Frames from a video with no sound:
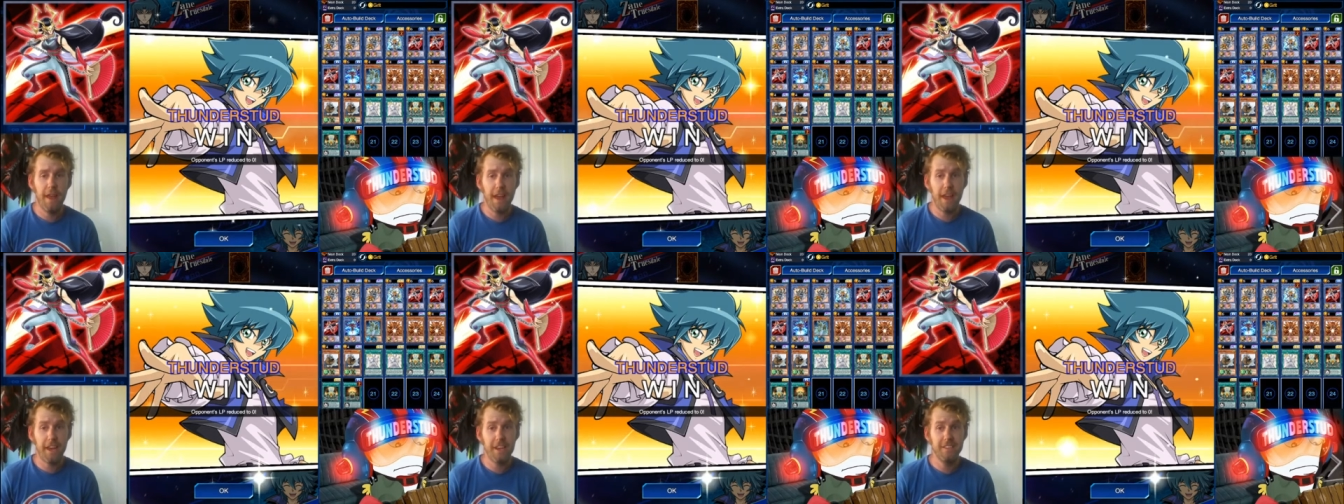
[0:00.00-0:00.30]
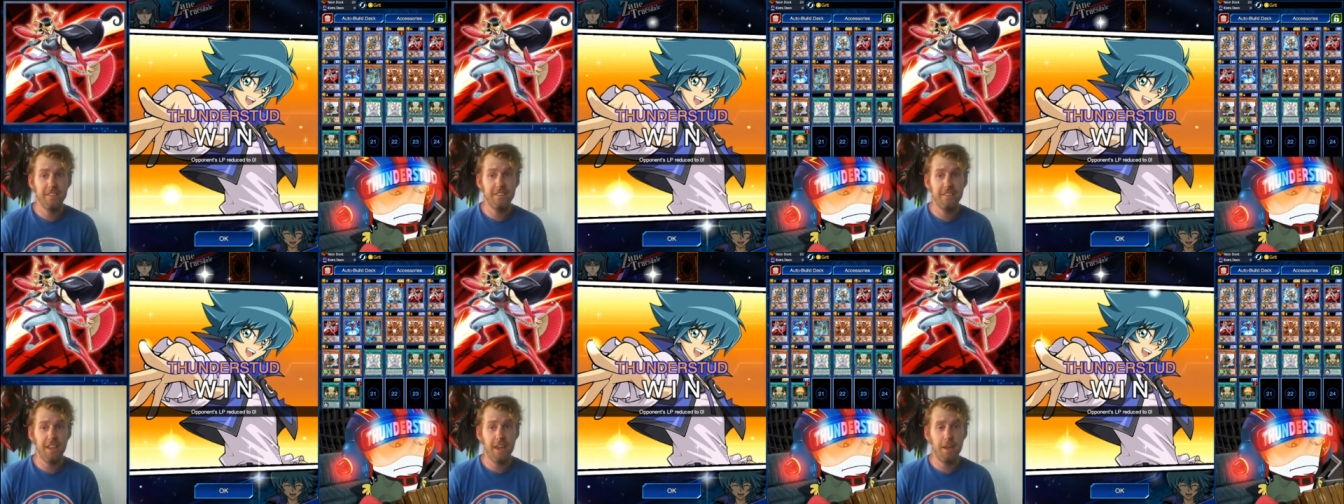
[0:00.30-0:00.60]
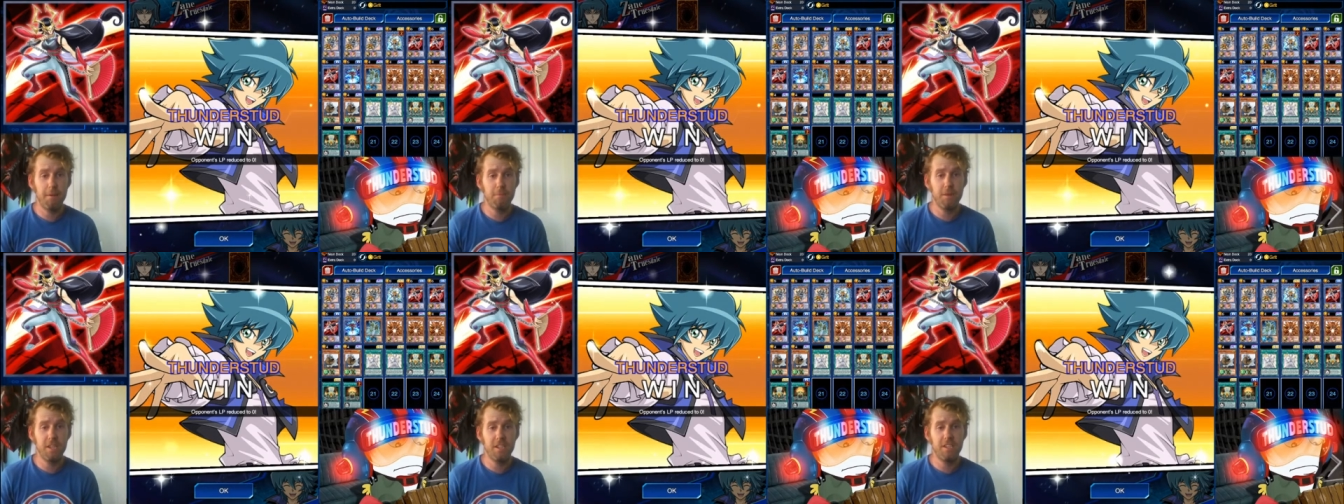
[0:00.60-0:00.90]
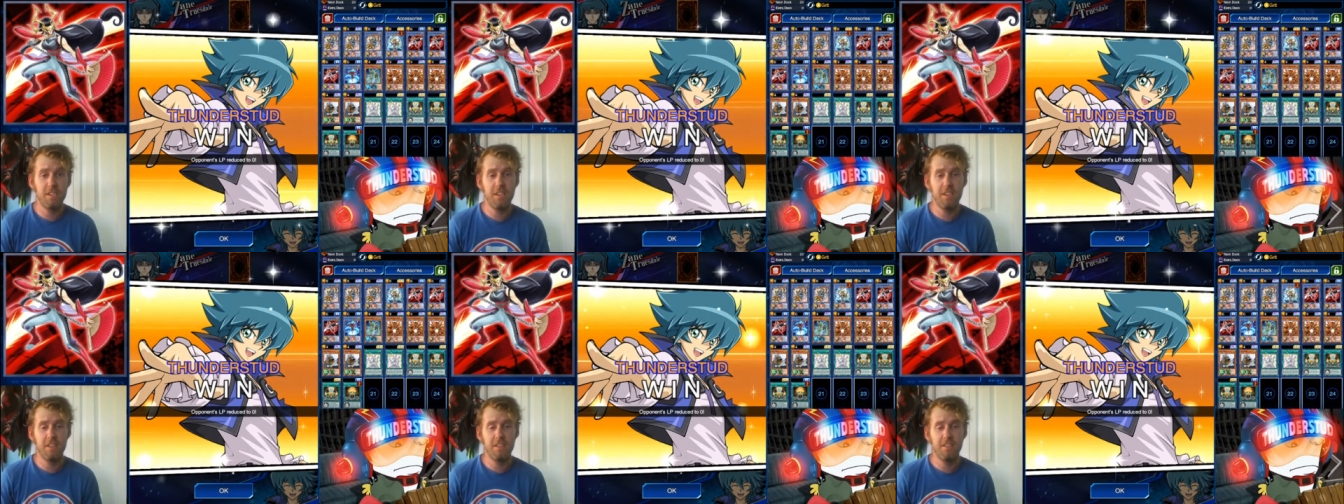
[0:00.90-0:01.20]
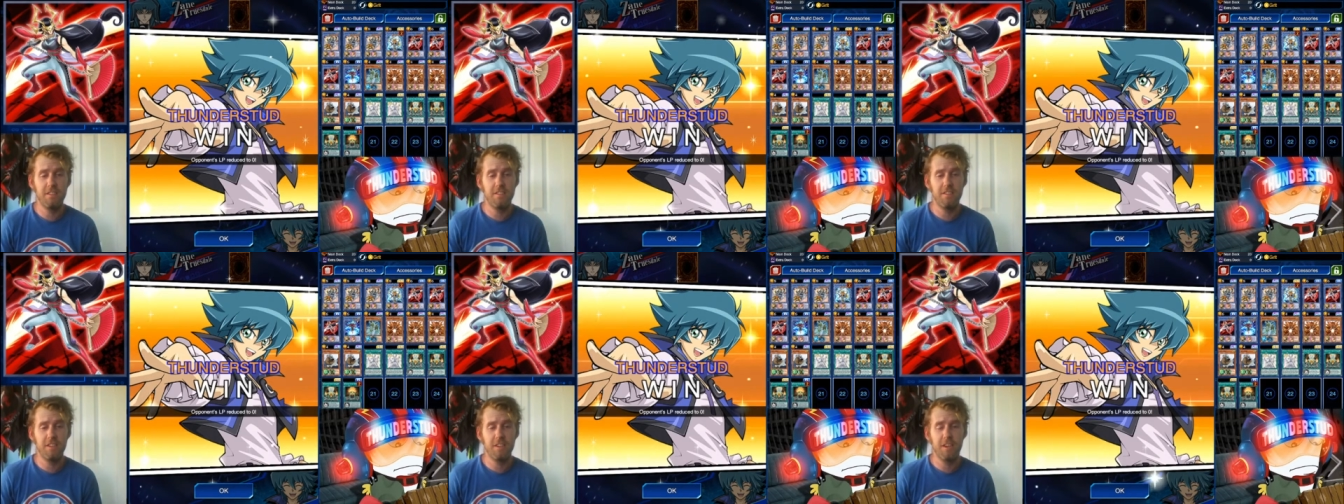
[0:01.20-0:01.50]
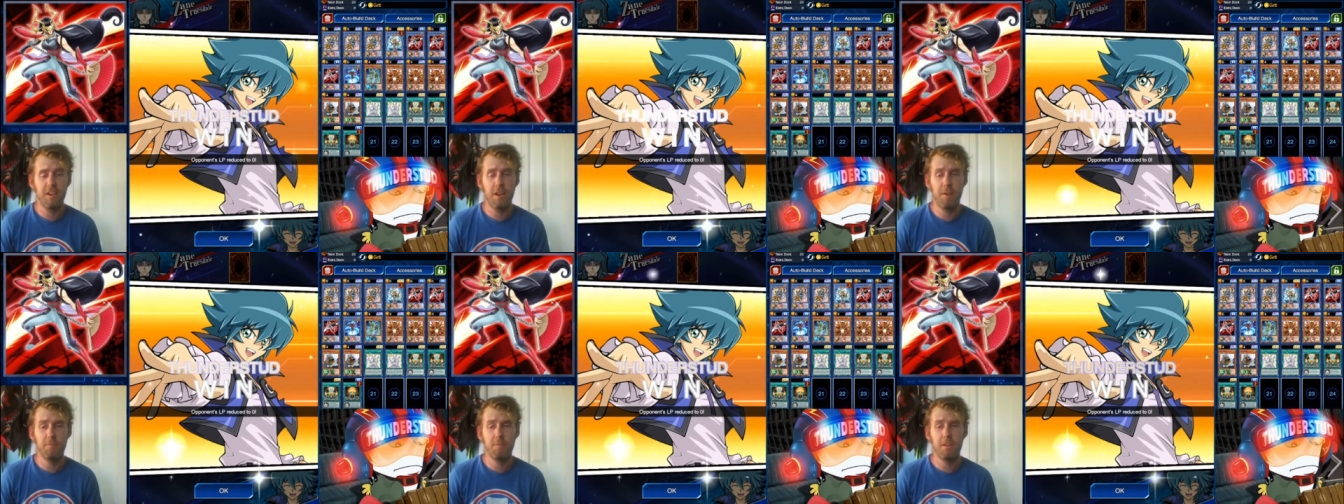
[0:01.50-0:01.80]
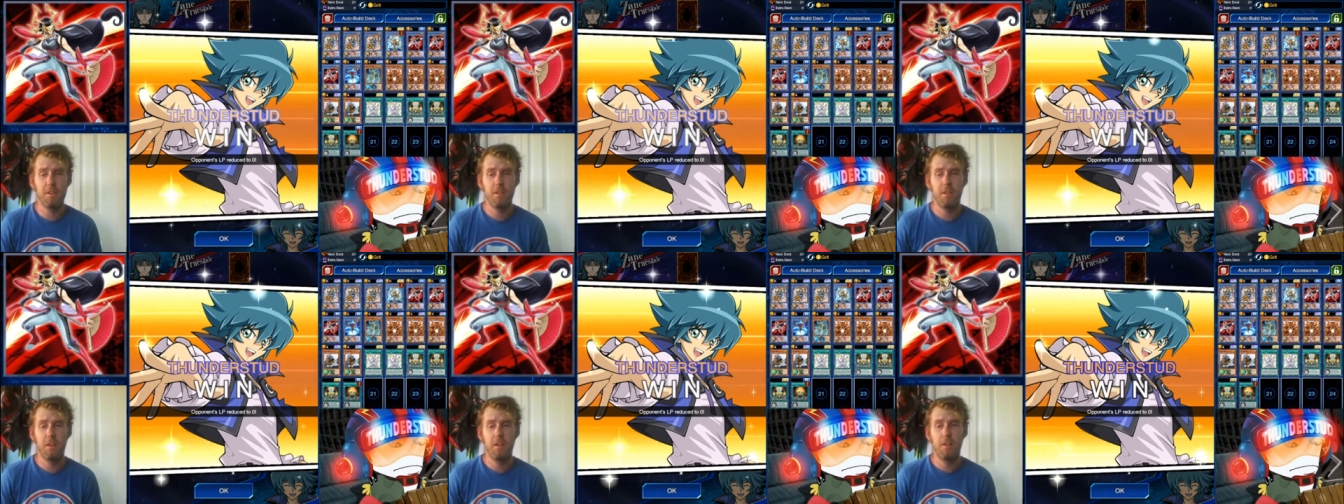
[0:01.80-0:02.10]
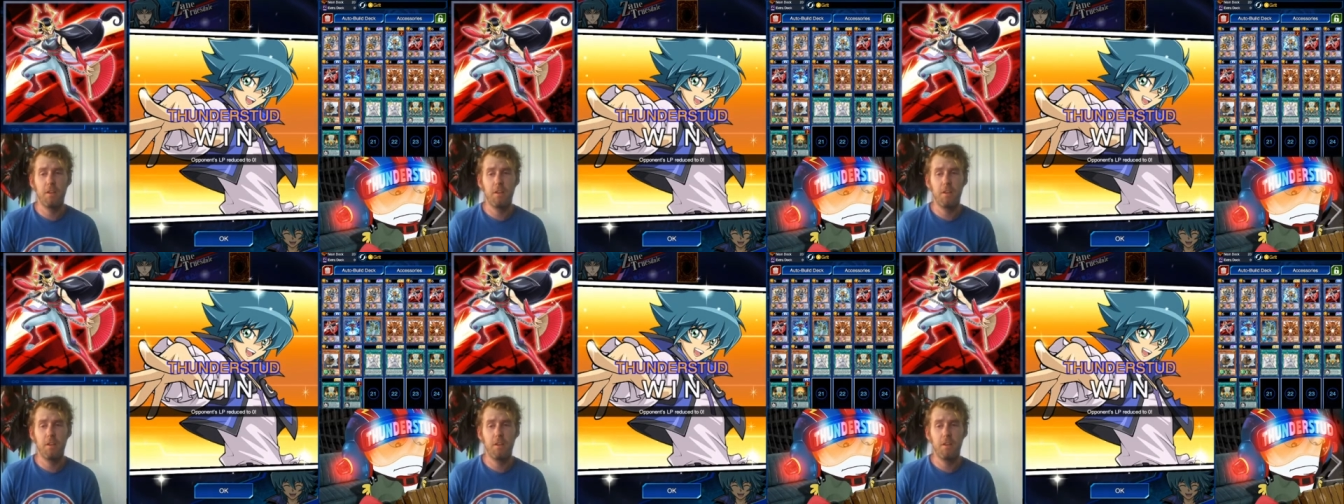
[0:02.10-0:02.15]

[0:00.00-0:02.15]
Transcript: as damage. He didn't see it coming.